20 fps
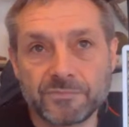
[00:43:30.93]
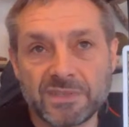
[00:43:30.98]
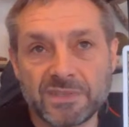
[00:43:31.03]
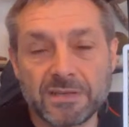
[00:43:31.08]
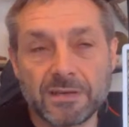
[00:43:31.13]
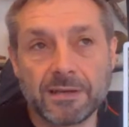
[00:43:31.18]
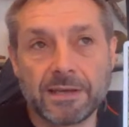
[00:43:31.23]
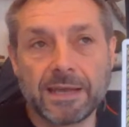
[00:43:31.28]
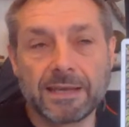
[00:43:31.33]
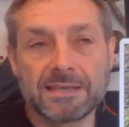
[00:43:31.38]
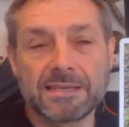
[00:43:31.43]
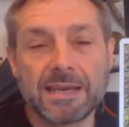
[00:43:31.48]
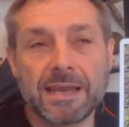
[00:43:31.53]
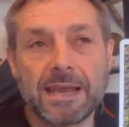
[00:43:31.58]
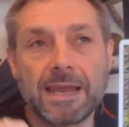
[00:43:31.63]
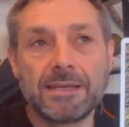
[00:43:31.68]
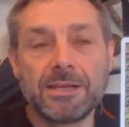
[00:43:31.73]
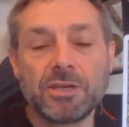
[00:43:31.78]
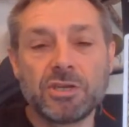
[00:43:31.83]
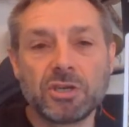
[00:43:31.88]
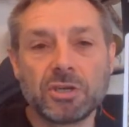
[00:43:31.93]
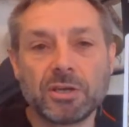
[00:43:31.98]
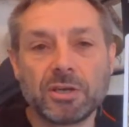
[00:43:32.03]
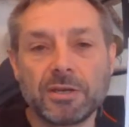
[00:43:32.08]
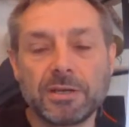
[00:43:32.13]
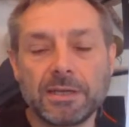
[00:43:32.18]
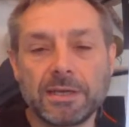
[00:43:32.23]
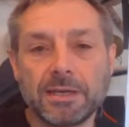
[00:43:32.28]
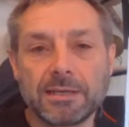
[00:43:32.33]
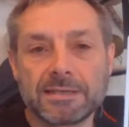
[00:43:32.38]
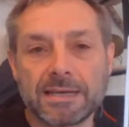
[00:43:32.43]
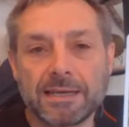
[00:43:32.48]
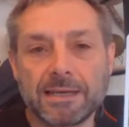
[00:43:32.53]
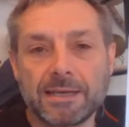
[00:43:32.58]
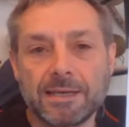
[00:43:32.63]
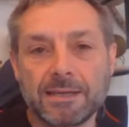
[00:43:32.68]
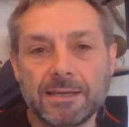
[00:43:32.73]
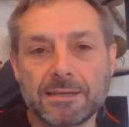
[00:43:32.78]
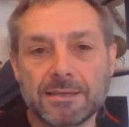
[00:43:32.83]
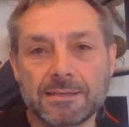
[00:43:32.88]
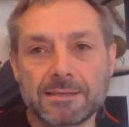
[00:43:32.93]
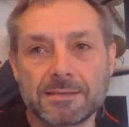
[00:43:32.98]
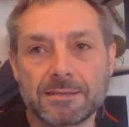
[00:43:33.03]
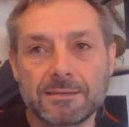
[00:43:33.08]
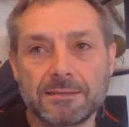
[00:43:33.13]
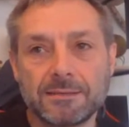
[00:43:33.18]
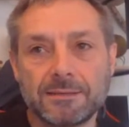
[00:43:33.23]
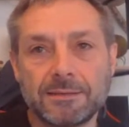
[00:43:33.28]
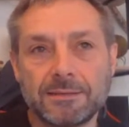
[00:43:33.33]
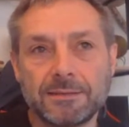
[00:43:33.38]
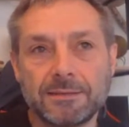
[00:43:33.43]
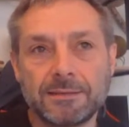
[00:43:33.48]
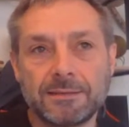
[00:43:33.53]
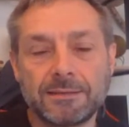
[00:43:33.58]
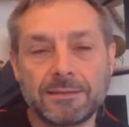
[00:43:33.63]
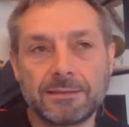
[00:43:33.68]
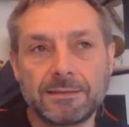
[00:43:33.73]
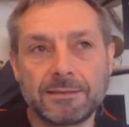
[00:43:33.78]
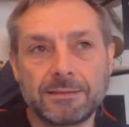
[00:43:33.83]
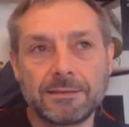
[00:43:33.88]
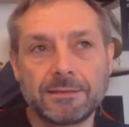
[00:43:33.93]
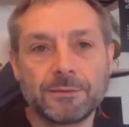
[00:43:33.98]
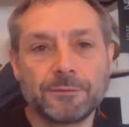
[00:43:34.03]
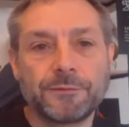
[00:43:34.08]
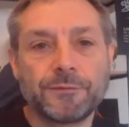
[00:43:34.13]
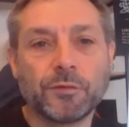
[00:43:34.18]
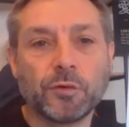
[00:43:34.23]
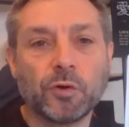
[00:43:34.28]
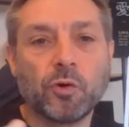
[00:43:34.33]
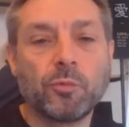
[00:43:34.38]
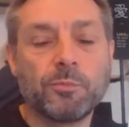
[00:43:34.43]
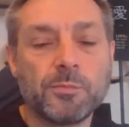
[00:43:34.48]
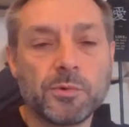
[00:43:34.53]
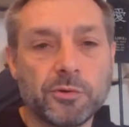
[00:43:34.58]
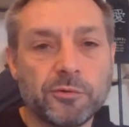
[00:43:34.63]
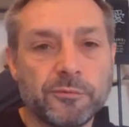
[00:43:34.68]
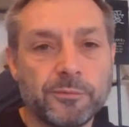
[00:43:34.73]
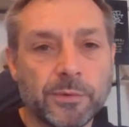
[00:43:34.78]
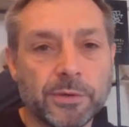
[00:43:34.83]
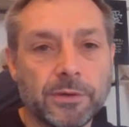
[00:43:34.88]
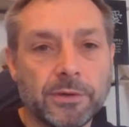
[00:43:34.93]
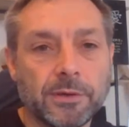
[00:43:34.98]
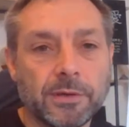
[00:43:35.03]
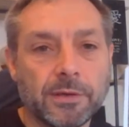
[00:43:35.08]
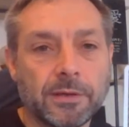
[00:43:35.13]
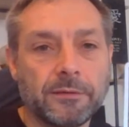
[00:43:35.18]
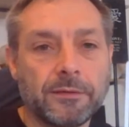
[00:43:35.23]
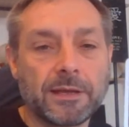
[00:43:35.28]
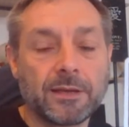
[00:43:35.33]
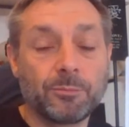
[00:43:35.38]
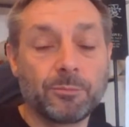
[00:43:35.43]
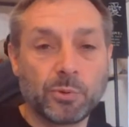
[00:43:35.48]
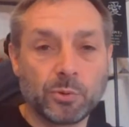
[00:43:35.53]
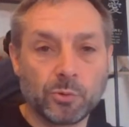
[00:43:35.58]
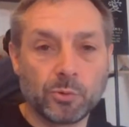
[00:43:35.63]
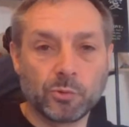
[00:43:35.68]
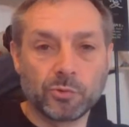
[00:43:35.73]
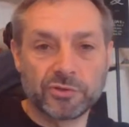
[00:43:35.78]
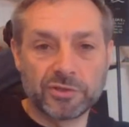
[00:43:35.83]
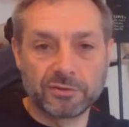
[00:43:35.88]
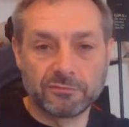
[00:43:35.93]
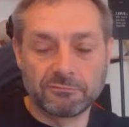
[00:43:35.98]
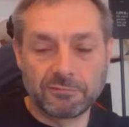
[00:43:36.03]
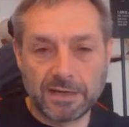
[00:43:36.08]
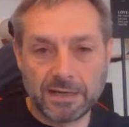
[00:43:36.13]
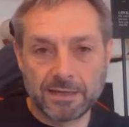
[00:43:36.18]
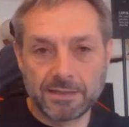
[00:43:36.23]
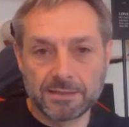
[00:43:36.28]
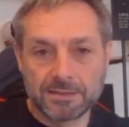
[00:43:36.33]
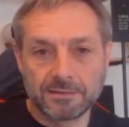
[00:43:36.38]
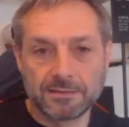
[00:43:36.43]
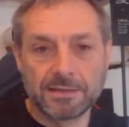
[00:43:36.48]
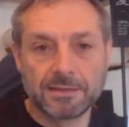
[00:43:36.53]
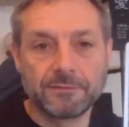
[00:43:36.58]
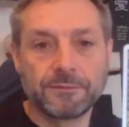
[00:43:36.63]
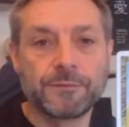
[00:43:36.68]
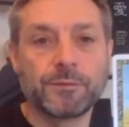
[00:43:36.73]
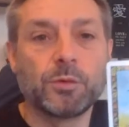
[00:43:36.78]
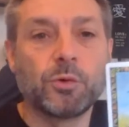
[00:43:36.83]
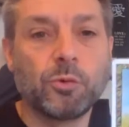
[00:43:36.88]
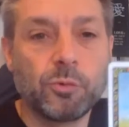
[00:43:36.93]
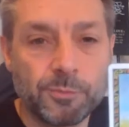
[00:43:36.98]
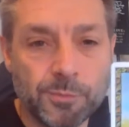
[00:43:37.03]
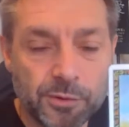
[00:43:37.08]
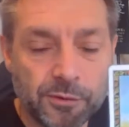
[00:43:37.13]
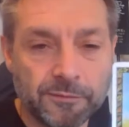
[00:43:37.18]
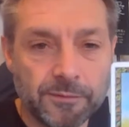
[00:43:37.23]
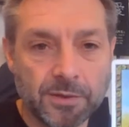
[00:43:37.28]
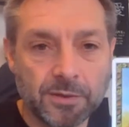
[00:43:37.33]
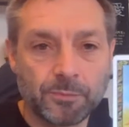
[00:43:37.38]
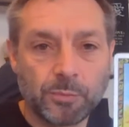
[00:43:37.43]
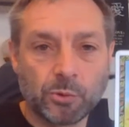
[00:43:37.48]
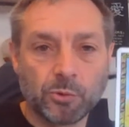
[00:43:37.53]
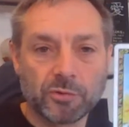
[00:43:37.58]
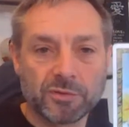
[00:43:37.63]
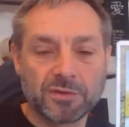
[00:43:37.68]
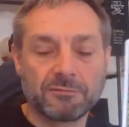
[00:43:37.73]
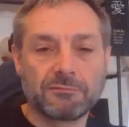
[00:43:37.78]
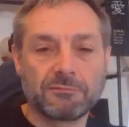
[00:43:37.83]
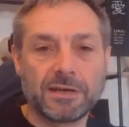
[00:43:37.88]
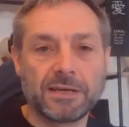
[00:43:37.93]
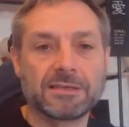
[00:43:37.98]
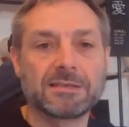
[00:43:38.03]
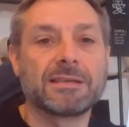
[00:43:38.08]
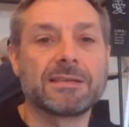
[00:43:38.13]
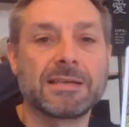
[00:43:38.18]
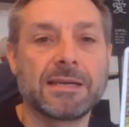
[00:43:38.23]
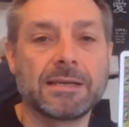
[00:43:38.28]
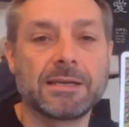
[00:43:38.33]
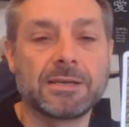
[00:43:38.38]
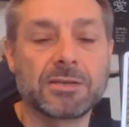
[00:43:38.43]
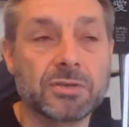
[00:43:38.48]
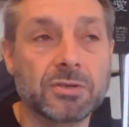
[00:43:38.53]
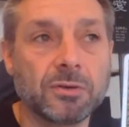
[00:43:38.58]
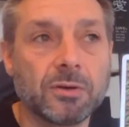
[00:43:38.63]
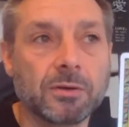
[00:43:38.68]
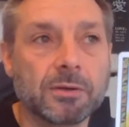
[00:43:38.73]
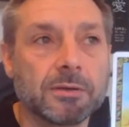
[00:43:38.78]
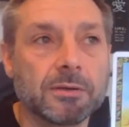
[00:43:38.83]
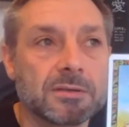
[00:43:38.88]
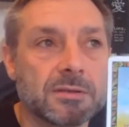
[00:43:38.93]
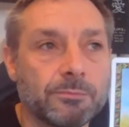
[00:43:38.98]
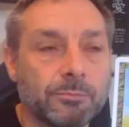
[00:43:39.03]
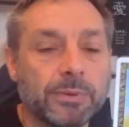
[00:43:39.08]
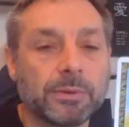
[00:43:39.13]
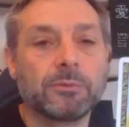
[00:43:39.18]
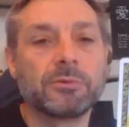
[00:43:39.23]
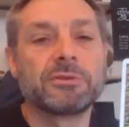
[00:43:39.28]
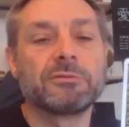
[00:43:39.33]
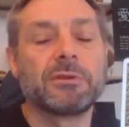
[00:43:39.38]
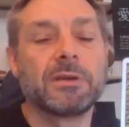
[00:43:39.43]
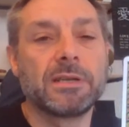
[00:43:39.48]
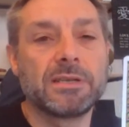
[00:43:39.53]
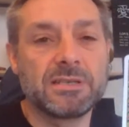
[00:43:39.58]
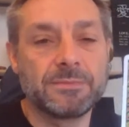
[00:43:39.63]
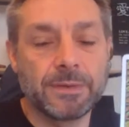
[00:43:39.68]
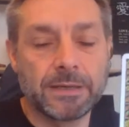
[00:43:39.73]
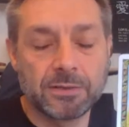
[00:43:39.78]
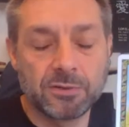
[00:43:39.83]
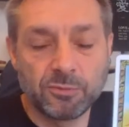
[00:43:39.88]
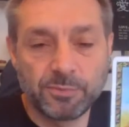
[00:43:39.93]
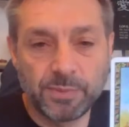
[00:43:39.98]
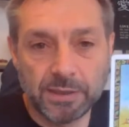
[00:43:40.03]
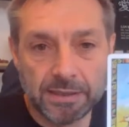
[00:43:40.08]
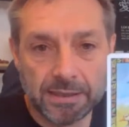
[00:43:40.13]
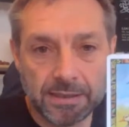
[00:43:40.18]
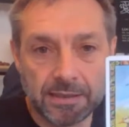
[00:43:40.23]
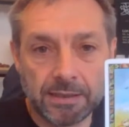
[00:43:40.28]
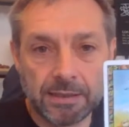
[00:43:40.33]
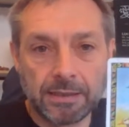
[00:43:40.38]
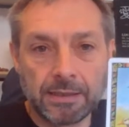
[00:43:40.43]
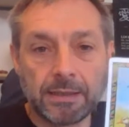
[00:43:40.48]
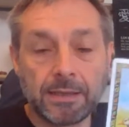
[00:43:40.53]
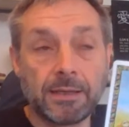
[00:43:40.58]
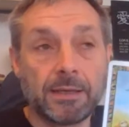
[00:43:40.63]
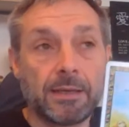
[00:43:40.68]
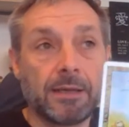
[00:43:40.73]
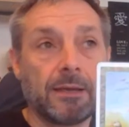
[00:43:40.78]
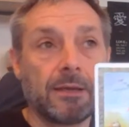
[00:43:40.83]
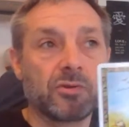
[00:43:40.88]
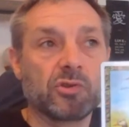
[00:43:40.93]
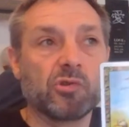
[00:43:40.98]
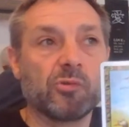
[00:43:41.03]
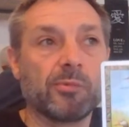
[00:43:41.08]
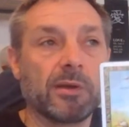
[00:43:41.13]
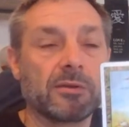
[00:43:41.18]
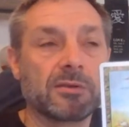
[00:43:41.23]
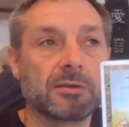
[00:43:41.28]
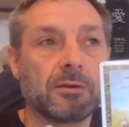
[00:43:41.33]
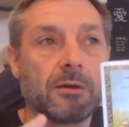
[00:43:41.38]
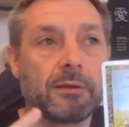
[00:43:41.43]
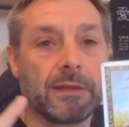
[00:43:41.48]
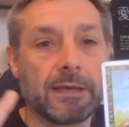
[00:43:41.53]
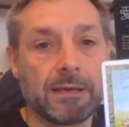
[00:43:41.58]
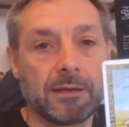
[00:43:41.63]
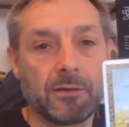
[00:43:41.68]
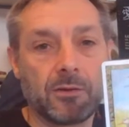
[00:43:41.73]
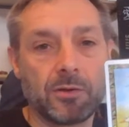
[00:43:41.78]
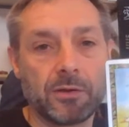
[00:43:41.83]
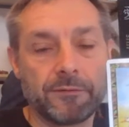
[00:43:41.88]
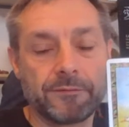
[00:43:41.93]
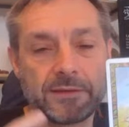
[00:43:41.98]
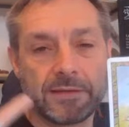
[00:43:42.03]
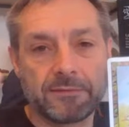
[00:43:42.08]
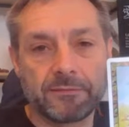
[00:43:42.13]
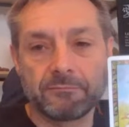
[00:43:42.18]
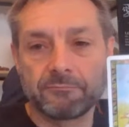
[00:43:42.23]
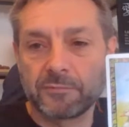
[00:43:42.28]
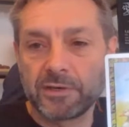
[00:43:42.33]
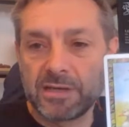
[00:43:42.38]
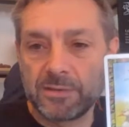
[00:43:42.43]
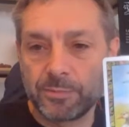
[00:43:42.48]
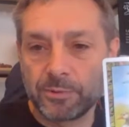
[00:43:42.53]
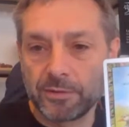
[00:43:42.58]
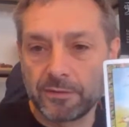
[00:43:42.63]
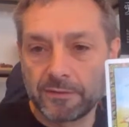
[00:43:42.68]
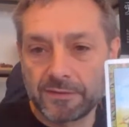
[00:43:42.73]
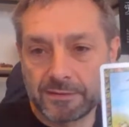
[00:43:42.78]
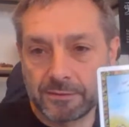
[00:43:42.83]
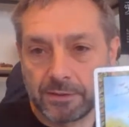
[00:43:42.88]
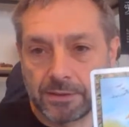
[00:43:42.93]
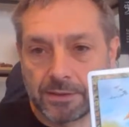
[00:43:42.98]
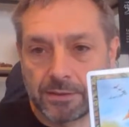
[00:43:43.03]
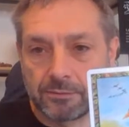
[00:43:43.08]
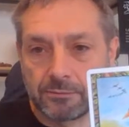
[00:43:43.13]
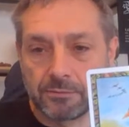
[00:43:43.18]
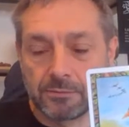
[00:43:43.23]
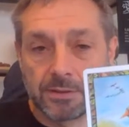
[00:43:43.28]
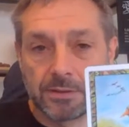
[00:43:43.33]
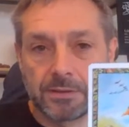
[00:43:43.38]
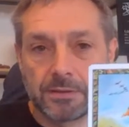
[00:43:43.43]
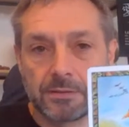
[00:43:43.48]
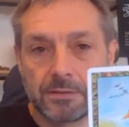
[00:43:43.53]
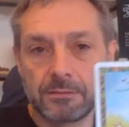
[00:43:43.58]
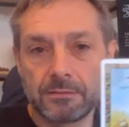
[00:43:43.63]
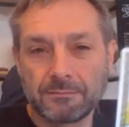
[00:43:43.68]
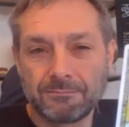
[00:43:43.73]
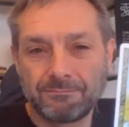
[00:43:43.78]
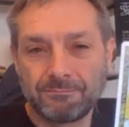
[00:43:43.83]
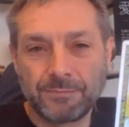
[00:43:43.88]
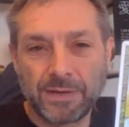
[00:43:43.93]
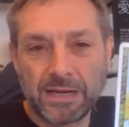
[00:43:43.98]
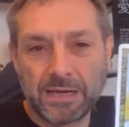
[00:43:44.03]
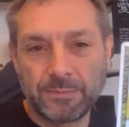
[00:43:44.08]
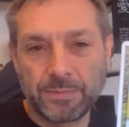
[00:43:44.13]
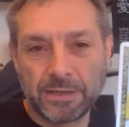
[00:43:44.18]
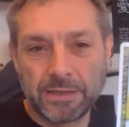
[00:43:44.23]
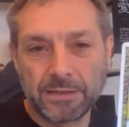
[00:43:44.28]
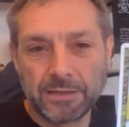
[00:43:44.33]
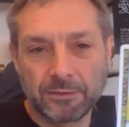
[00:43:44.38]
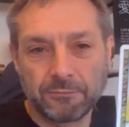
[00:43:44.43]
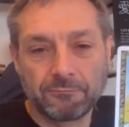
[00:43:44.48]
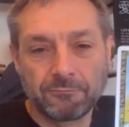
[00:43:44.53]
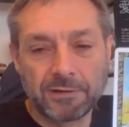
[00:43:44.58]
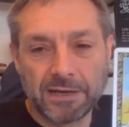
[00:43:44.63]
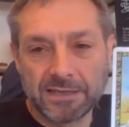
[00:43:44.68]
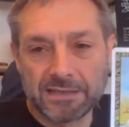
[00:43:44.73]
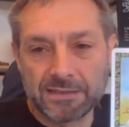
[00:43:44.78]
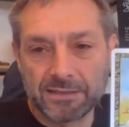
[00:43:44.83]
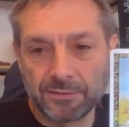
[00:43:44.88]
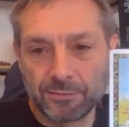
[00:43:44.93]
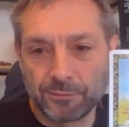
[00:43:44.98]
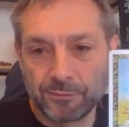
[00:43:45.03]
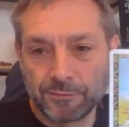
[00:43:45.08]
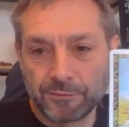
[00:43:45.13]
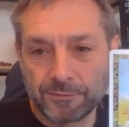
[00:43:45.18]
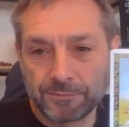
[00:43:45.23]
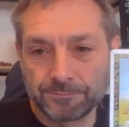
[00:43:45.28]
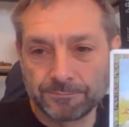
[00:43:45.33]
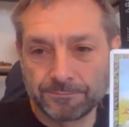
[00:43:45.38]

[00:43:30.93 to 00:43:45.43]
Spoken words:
To get to any journey, it takes a forward movement and then a pause and a rest, and then a forward movement, a pause and a rest to take stock and to build your energy back up again. It's almost like that life, death, and rebirth cycle that maybe you don't rest enough.